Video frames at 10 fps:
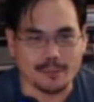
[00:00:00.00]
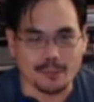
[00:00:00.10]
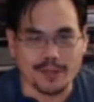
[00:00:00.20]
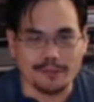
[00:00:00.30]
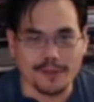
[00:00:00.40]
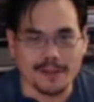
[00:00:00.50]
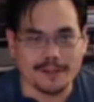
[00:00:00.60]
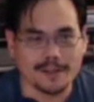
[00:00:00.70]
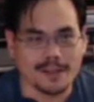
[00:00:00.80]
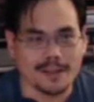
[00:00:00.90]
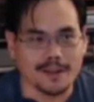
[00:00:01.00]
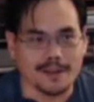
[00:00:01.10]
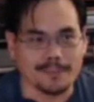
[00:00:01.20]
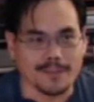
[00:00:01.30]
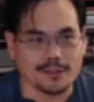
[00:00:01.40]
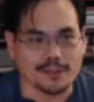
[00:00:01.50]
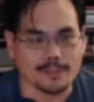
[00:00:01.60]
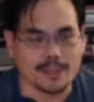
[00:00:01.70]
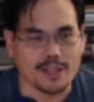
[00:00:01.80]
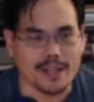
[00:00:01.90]
It's pretty fun, um, it's a little
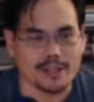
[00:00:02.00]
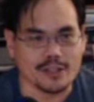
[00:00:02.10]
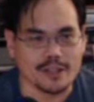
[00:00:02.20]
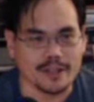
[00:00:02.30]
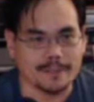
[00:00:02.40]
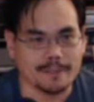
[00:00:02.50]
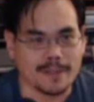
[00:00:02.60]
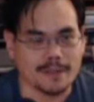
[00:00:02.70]
bit challenging.